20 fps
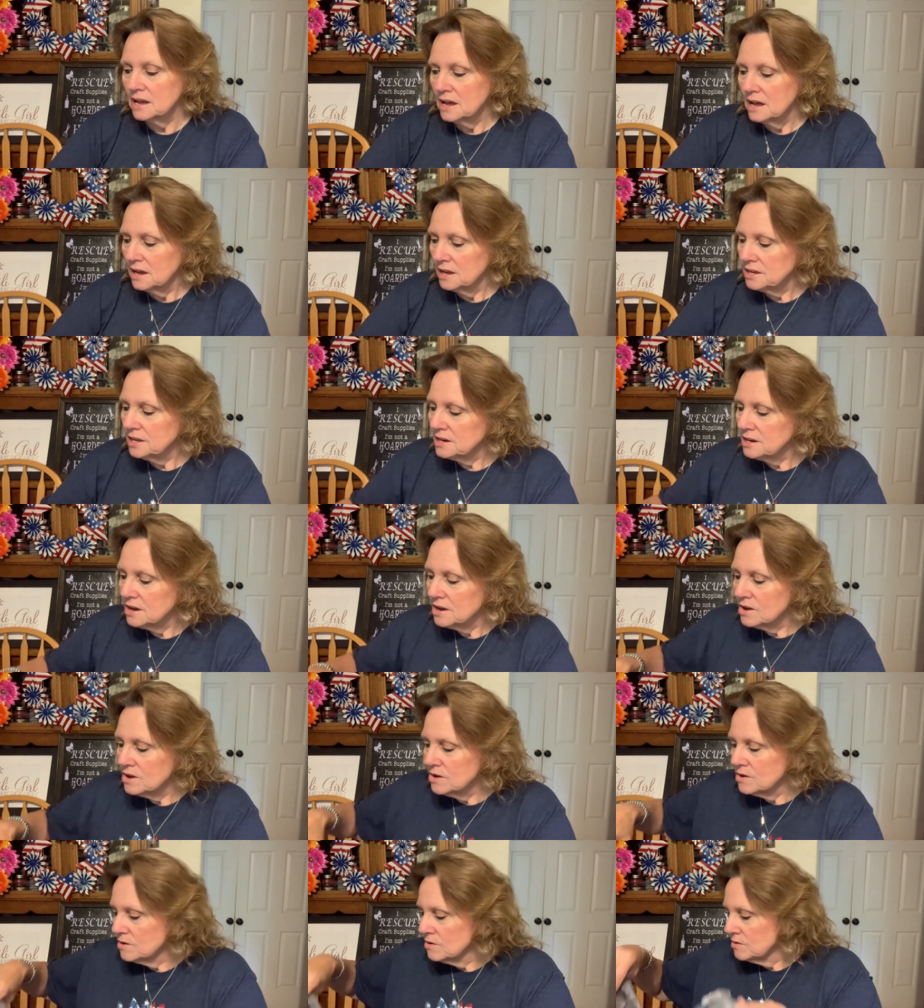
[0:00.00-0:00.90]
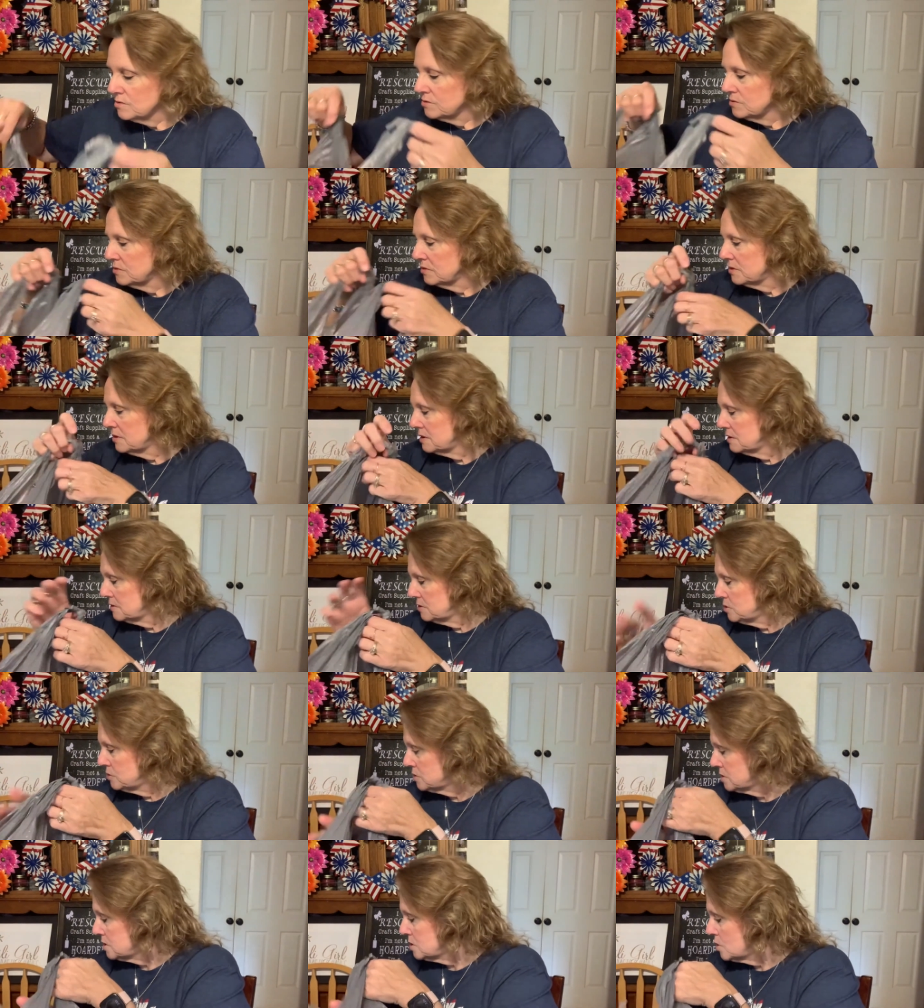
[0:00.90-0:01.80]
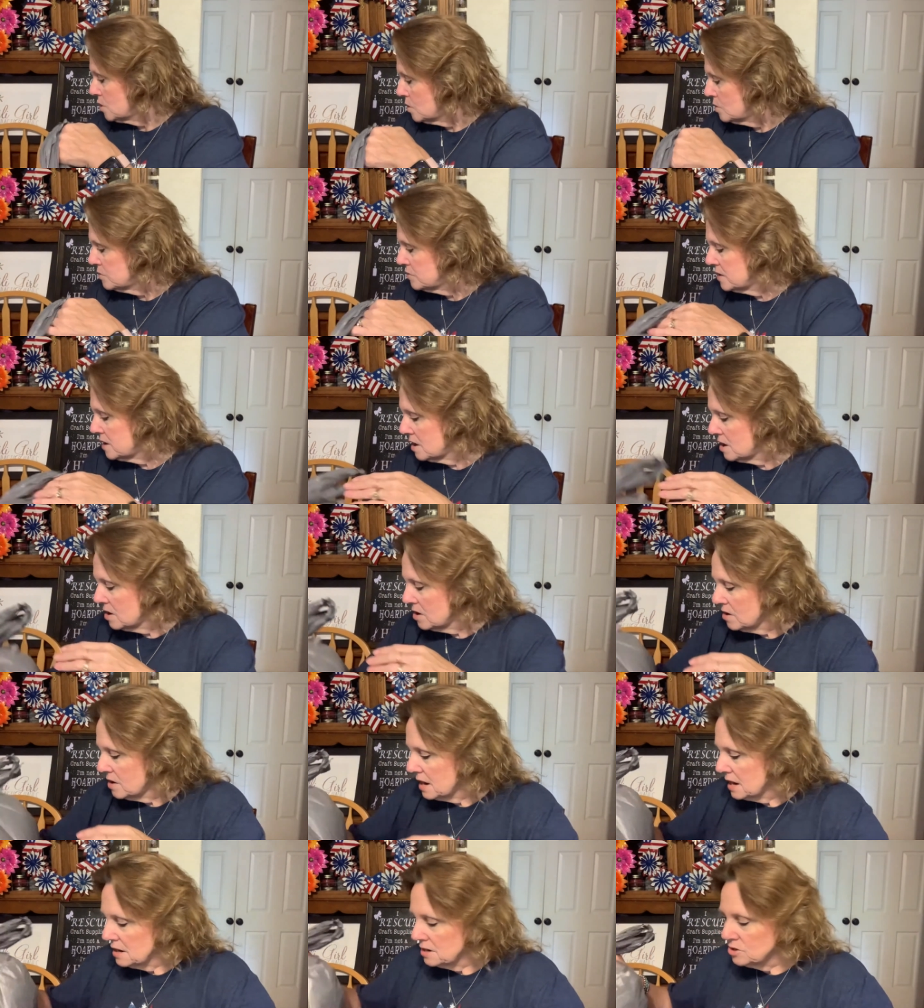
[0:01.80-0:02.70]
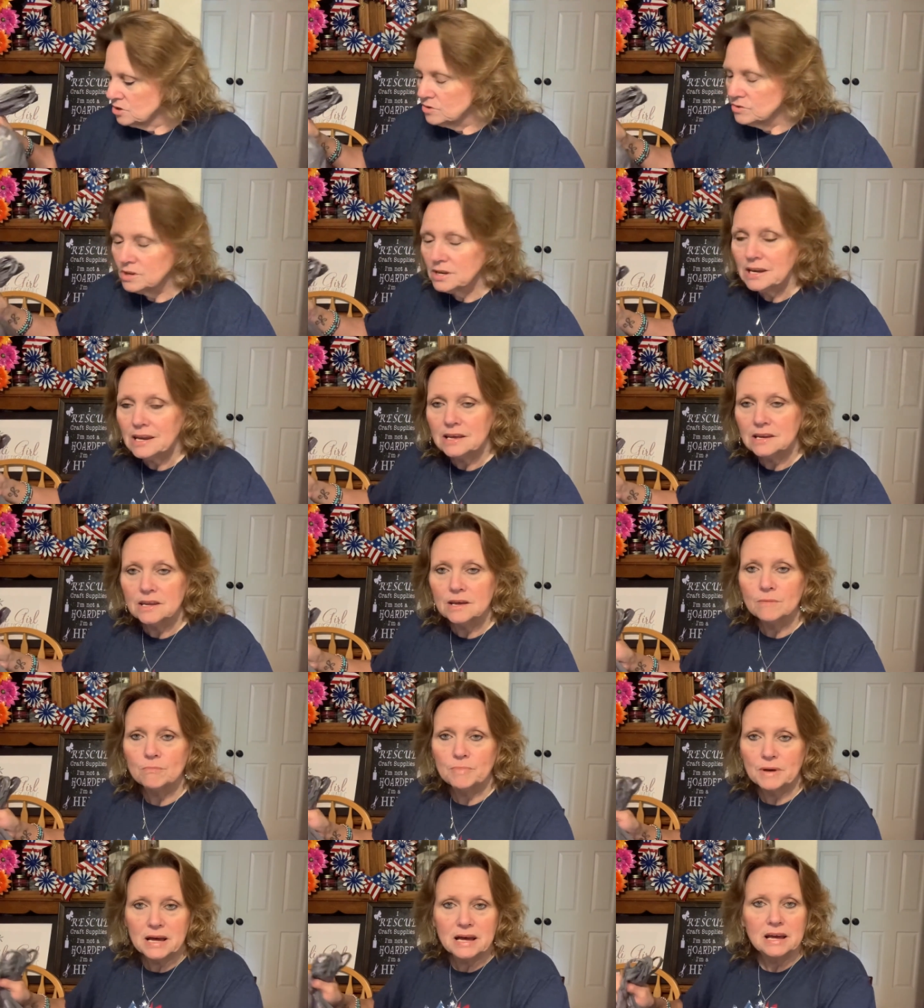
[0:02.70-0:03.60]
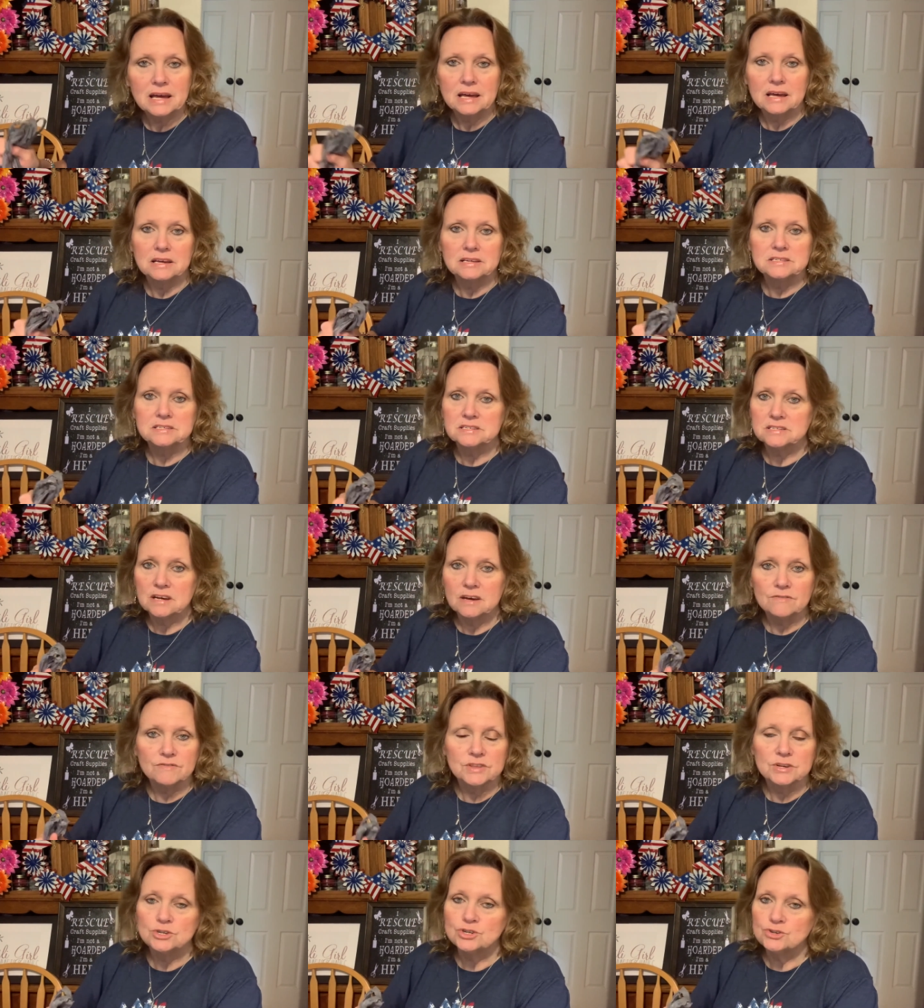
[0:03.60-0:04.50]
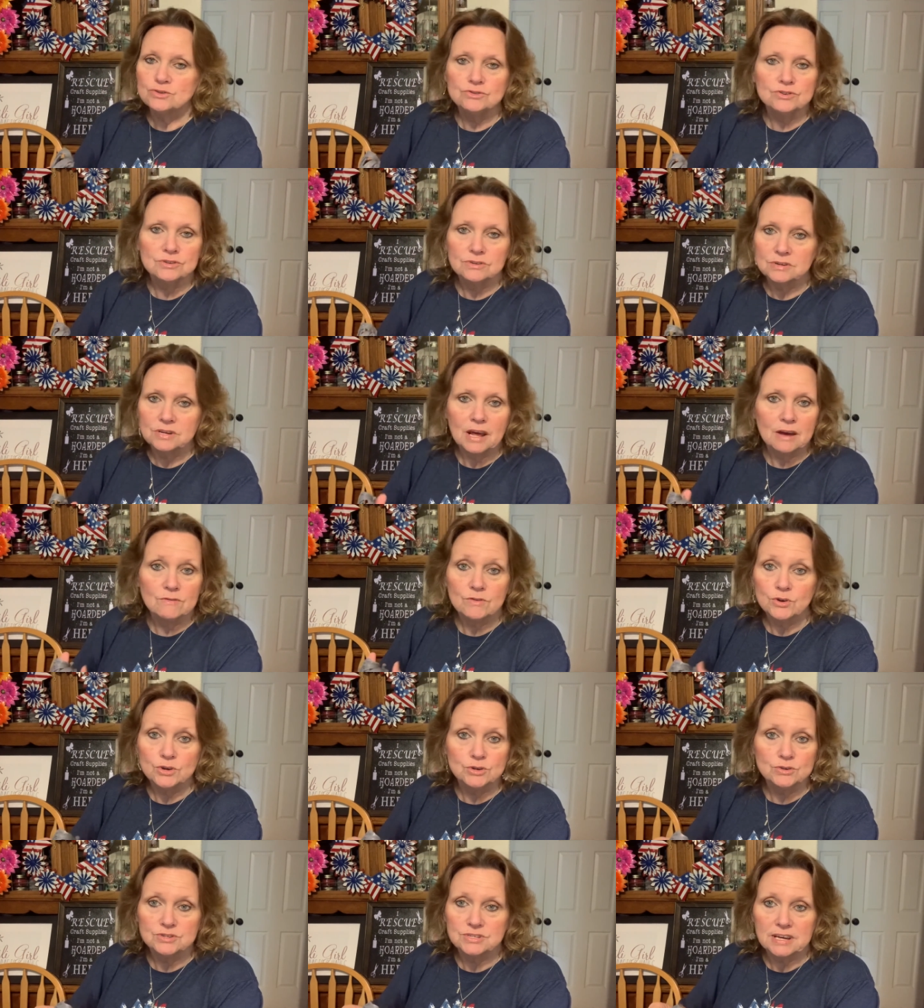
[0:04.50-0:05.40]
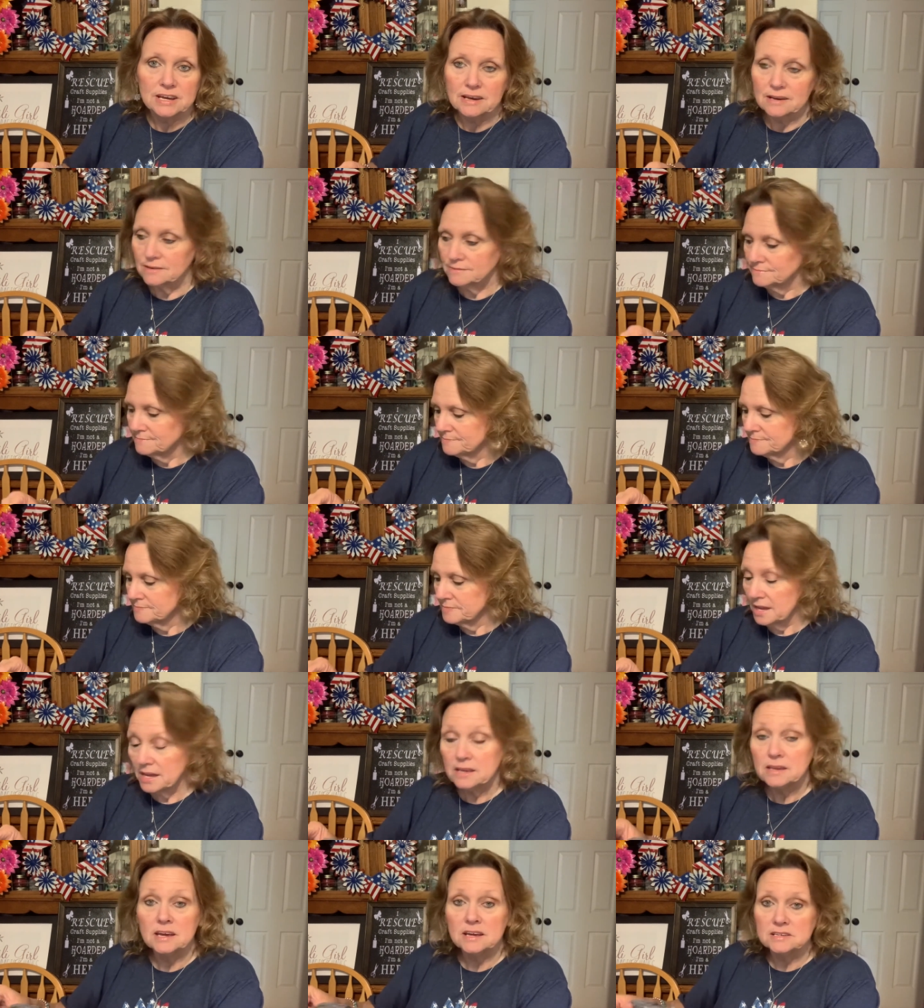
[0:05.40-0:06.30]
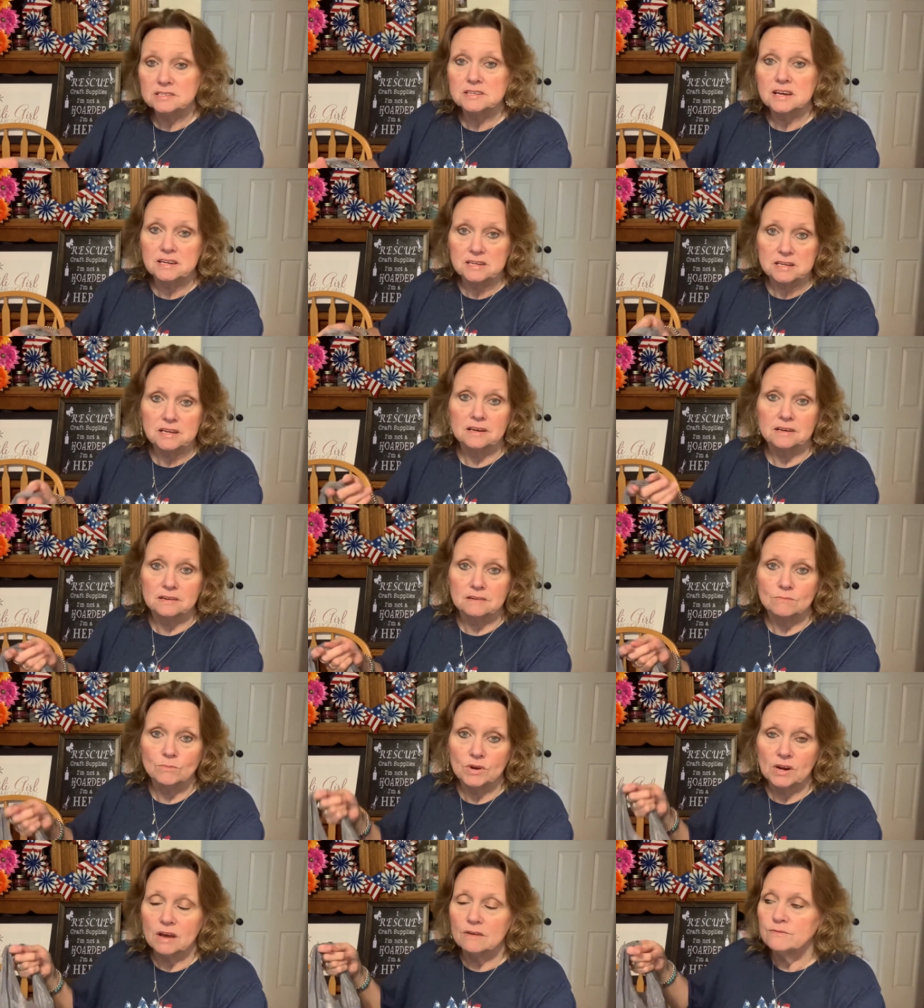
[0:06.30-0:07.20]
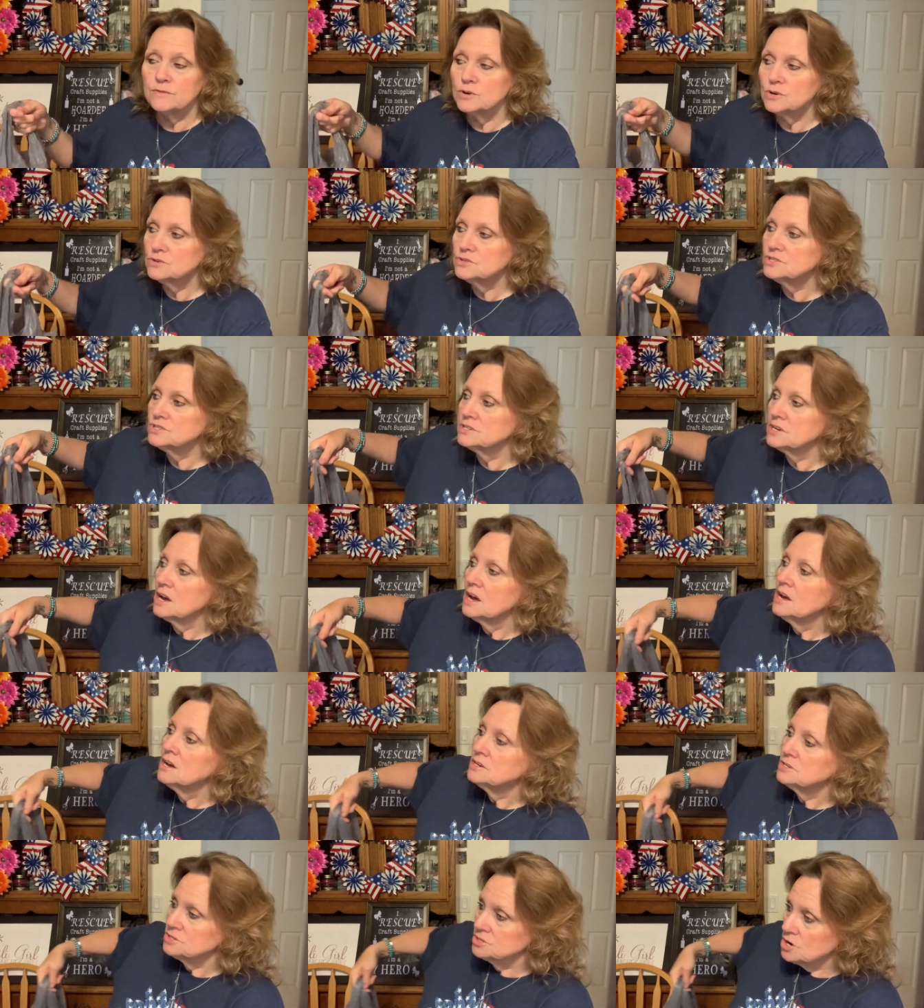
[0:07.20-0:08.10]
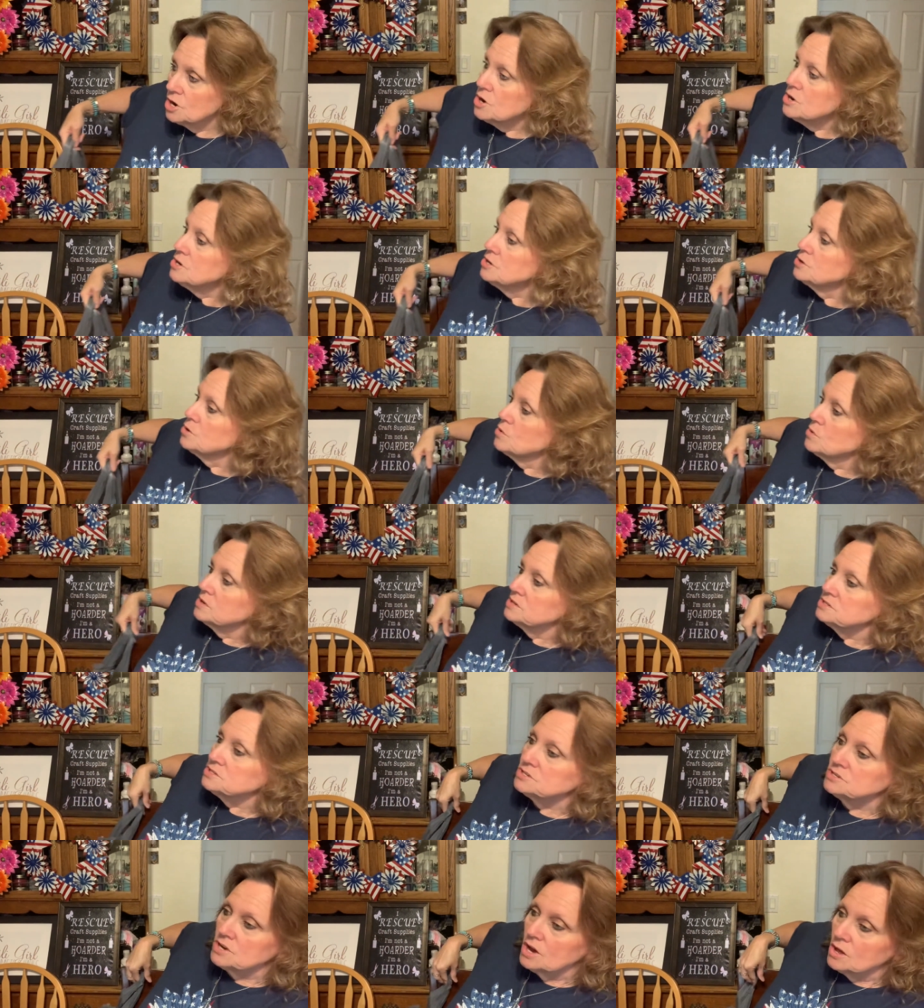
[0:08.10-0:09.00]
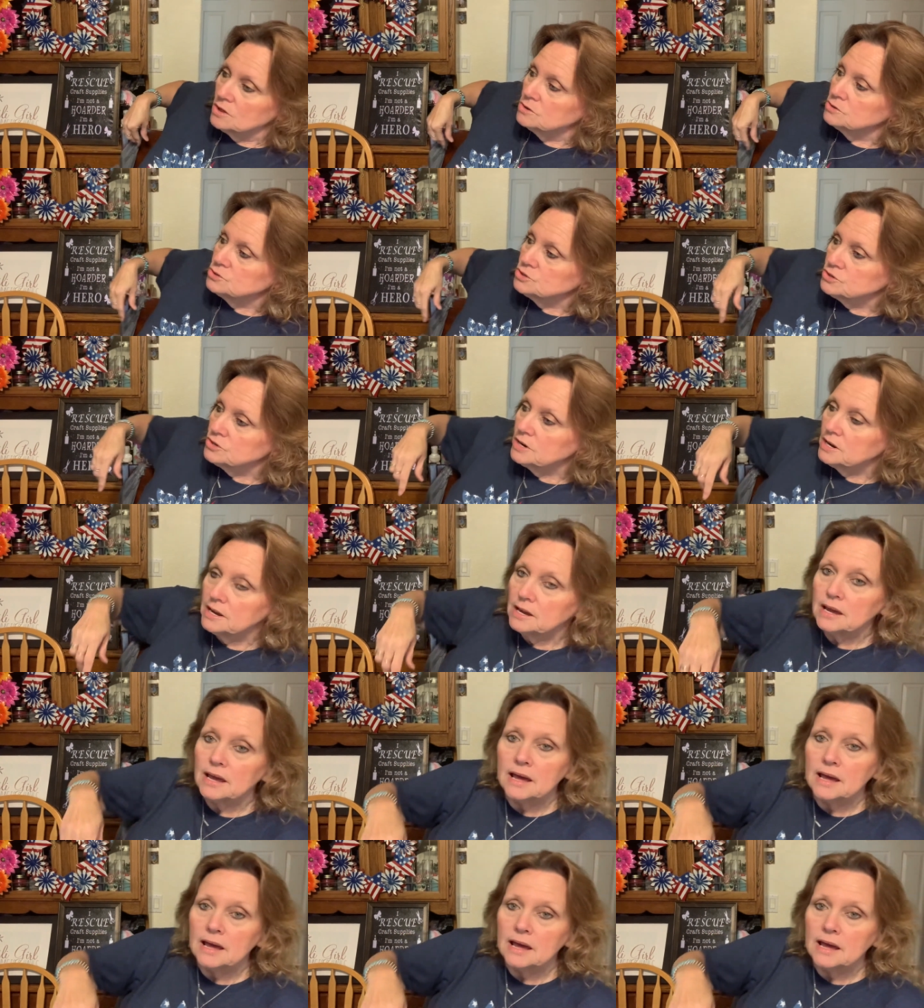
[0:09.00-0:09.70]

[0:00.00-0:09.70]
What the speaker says: you know, you can go there and you can end up buying stuff that you never use again. And yes, I did. When I first started going to Dollar Tree,